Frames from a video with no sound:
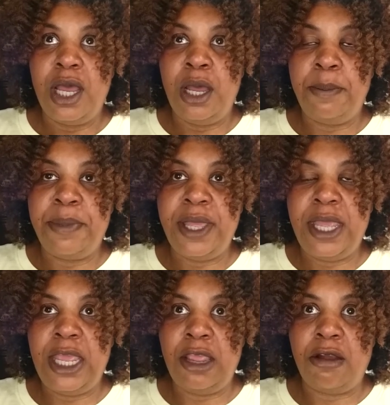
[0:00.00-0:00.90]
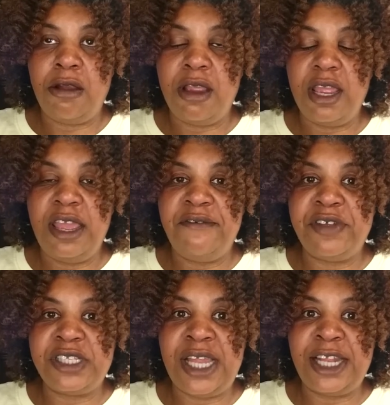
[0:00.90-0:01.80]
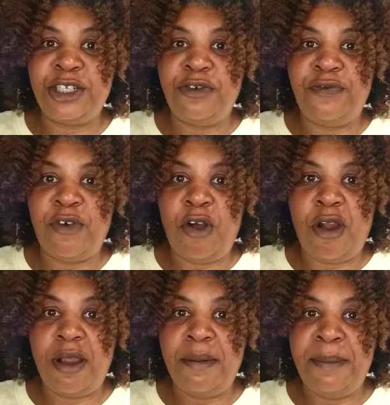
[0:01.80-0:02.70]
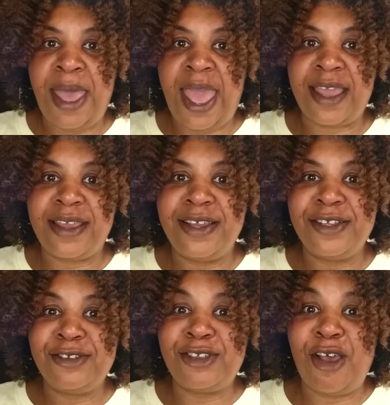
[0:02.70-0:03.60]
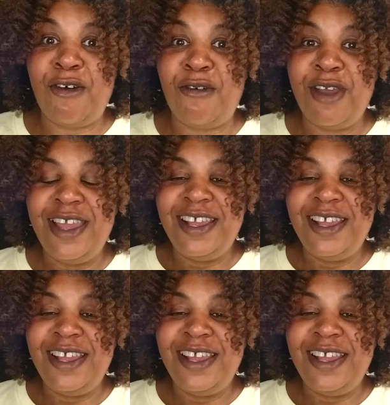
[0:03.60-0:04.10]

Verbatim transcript: up here if it's not too far back. So